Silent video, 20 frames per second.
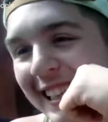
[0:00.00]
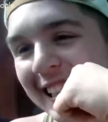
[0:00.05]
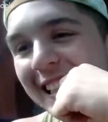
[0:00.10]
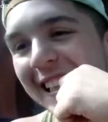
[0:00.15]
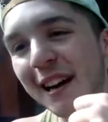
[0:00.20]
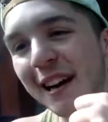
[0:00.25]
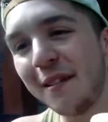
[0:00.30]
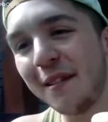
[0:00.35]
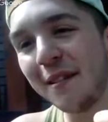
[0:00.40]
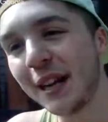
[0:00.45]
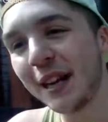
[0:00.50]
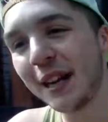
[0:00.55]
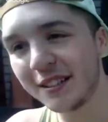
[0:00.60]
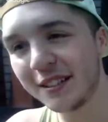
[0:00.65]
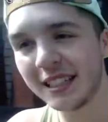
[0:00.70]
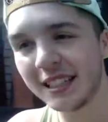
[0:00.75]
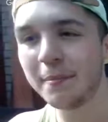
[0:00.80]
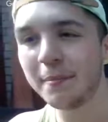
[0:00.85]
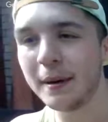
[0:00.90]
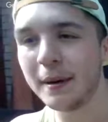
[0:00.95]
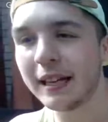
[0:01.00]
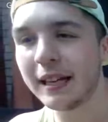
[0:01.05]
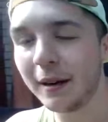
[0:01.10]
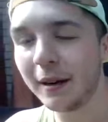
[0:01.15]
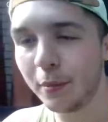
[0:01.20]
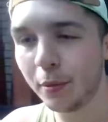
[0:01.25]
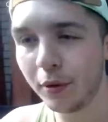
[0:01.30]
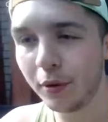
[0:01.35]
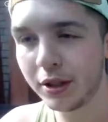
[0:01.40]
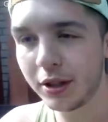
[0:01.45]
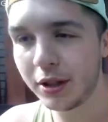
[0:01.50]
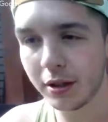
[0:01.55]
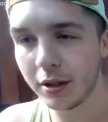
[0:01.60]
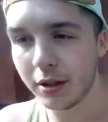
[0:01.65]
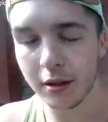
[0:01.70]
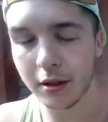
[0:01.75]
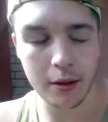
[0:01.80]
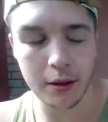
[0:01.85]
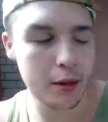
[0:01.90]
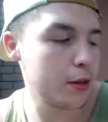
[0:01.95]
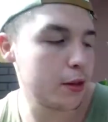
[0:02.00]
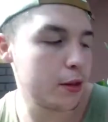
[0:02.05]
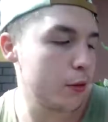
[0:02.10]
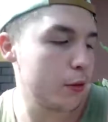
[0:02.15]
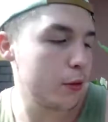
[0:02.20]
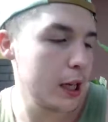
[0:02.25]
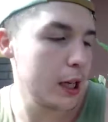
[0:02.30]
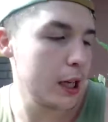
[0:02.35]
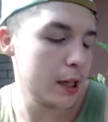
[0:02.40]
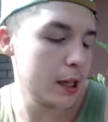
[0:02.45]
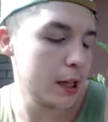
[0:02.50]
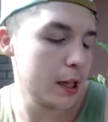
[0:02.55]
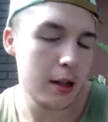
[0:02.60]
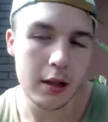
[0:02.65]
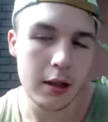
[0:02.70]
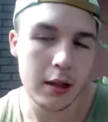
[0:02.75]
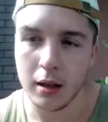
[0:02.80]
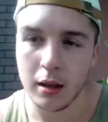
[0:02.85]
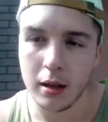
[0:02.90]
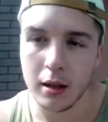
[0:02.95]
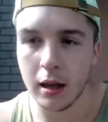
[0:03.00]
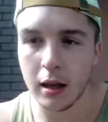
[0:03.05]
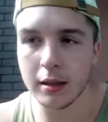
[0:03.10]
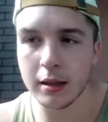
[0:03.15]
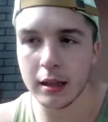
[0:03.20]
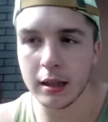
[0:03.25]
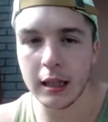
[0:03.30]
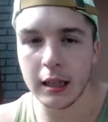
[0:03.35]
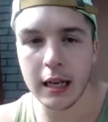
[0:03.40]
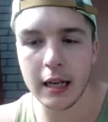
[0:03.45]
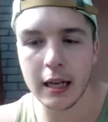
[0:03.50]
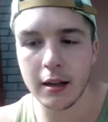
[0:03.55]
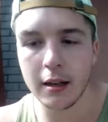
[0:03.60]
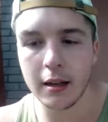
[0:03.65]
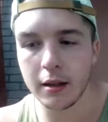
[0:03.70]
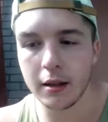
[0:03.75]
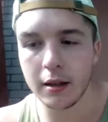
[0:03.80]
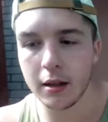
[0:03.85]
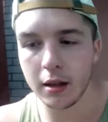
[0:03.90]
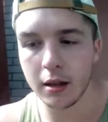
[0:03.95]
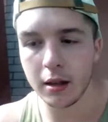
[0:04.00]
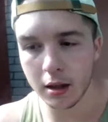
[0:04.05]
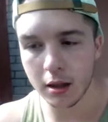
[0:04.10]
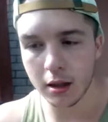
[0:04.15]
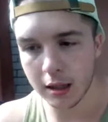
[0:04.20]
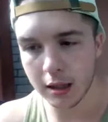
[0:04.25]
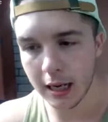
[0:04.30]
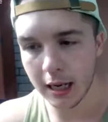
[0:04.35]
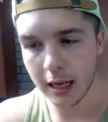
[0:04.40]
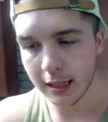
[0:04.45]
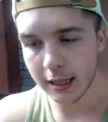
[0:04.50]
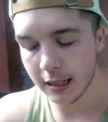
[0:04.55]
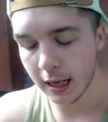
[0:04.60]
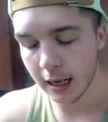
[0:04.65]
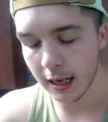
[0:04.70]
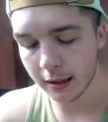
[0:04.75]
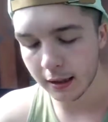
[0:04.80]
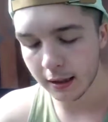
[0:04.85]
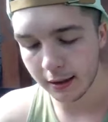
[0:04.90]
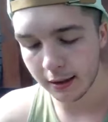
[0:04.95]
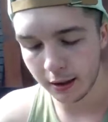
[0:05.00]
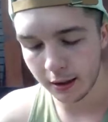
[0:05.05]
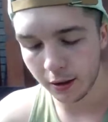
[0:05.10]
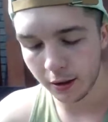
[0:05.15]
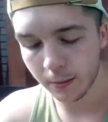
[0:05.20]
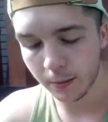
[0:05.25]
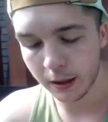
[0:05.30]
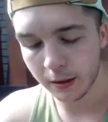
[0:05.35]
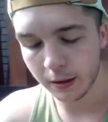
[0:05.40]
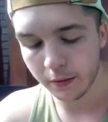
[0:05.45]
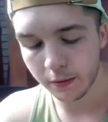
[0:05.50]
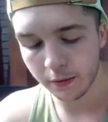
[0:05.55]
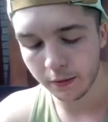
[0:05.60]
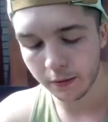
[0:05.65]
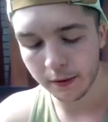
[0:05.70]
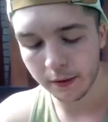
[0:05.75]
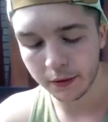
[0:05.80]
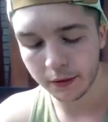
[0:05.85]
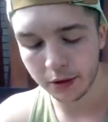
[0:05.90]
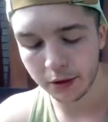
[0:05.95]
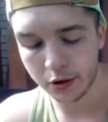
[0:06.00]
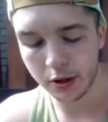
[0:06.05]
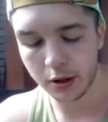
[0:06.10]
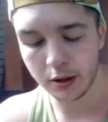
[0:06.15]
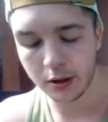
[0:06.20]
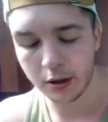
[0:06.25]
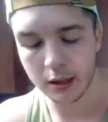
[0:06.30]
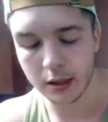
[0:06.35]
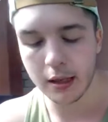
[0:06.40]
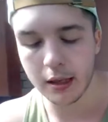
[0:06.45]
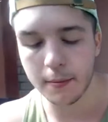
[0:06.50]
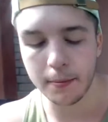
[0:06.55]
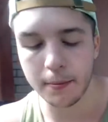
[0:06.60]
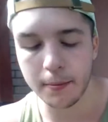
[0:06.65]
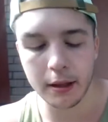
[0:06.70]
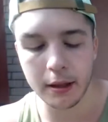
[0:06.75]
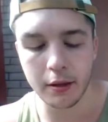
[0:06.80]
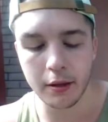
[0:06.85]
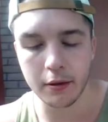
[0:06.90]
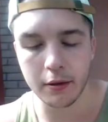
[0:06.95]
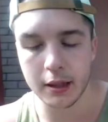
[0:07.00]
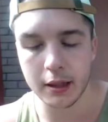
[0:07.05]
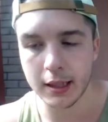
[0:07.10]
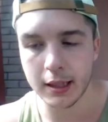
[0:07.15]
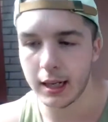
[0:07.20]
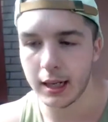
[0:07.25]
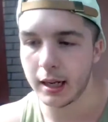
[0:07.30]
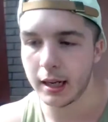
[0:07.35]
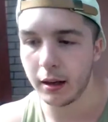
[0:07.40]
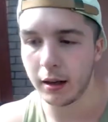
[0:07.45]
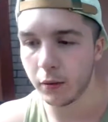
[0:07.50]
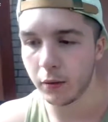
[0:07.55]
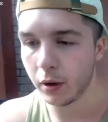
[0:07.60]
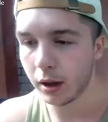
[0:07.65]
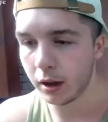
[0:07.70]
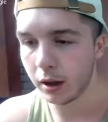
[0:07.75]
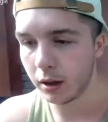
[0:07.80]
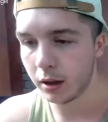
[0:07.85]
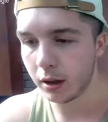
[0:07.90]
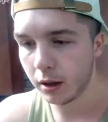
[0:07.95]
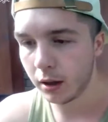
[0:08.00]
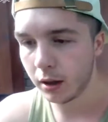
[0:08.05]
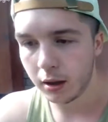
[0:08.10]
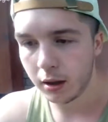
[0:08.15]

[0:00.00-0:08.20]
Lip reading: Yeah, man. I was going to pick up Witcher 3. I was going to get Deus Ex Human Revolution because I played through the second one.